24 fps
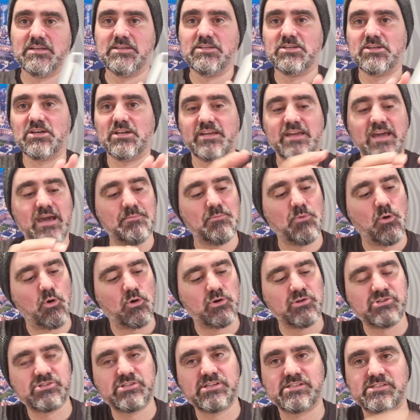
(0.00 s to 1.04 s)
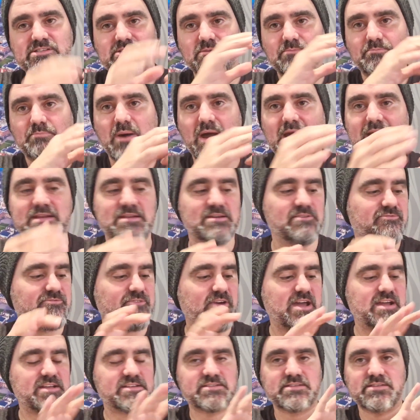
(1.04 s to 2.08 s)
you're going to get a more consistent paint
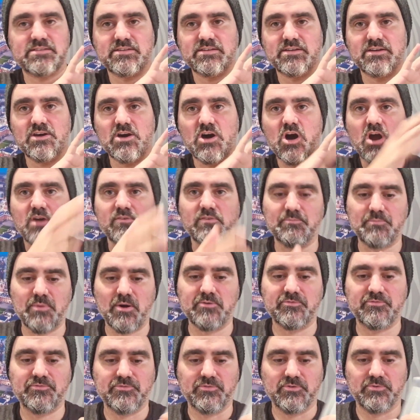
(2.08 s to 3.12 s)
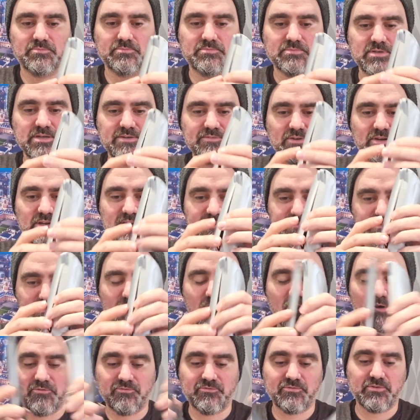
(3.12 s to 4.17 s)
effect over both of them. If I leave
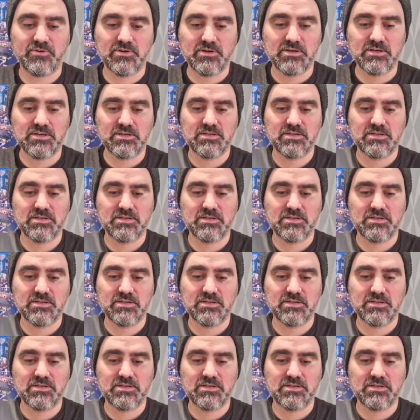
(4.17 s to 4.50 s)
them off,